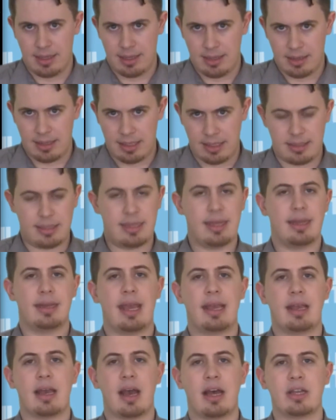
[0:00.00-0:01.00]
The
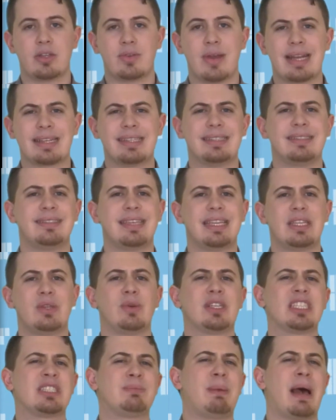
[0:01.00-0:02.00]
TNA contract is set to
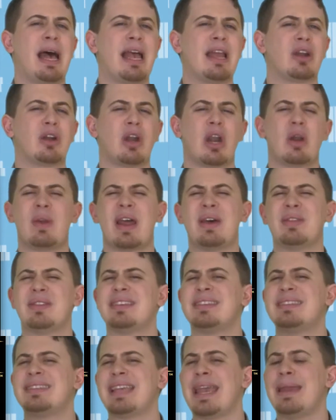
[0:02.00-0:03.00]
expire around the
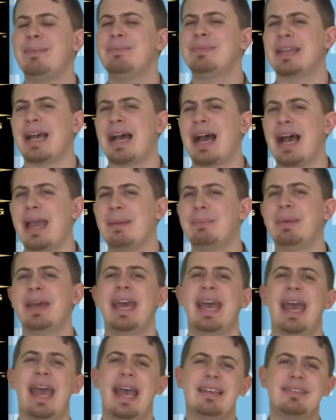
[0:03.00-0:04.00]
same time
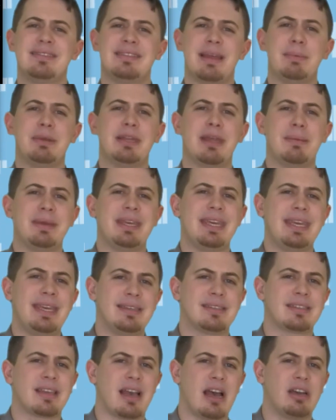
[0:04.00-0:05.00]
as
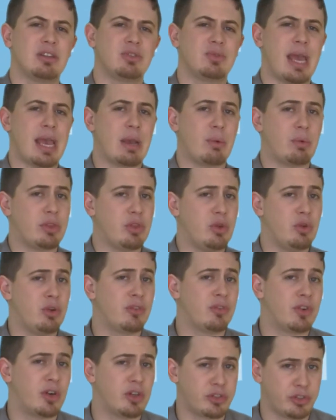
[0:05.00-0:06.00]
WWE's contract with
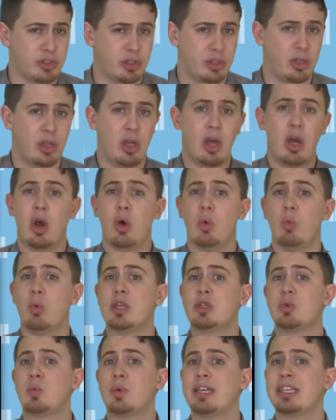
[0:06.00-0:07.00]
Universal,
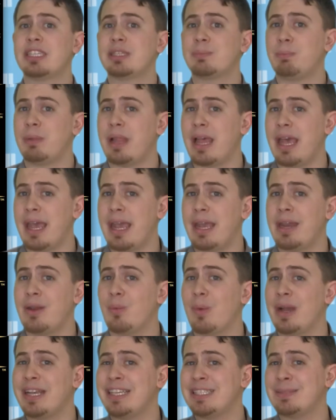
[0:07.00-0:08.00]
which would explain
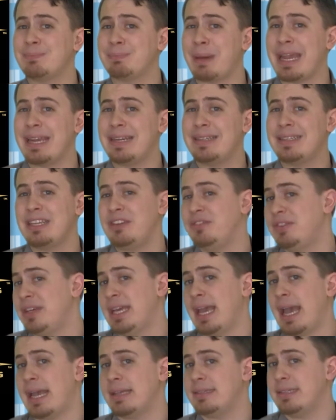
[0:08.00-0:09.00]
why Spike
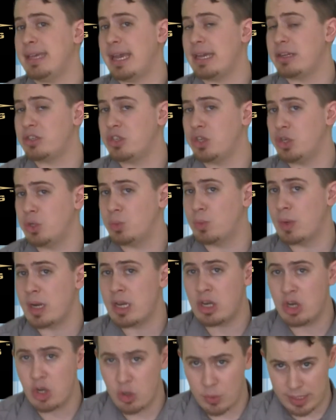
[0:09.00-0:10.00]
TV has yet to
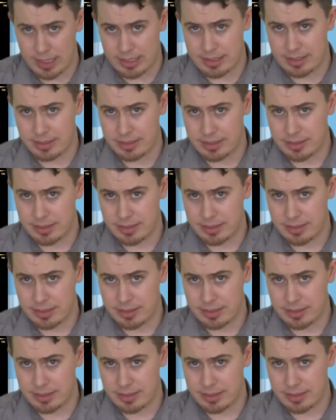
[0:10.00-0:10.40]
renew it.